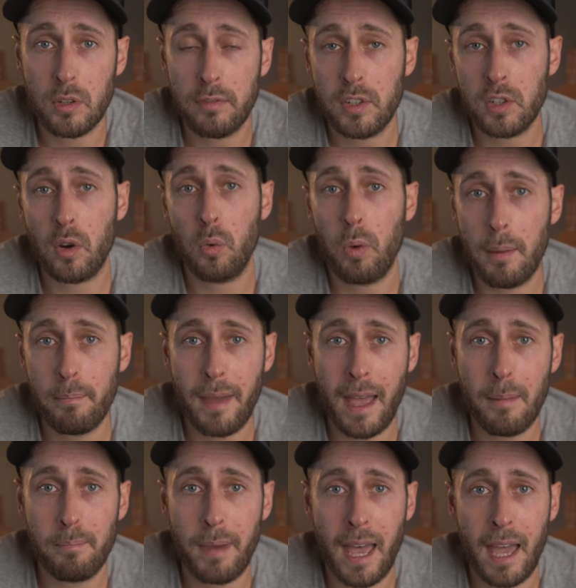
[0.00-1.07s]
So if you're a
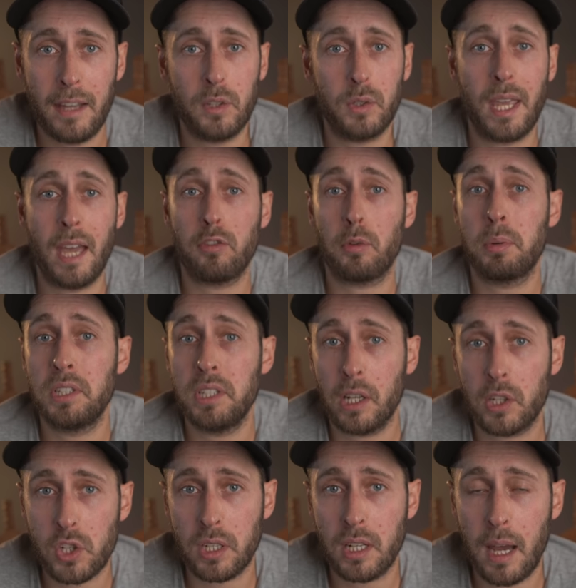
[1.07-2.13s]
one-man band or you have a
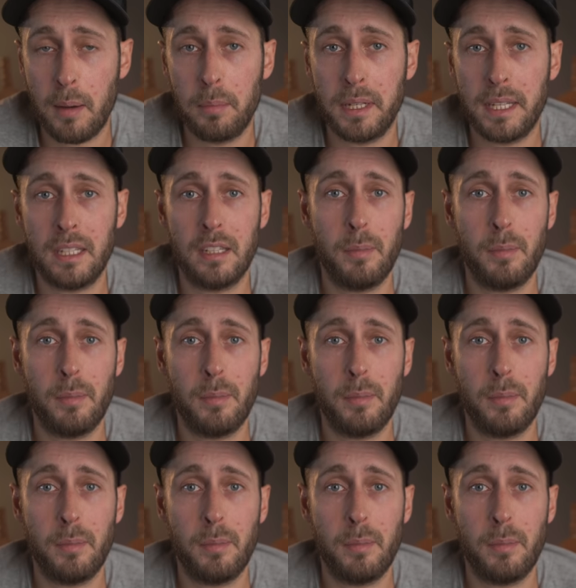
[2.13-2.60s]
production company,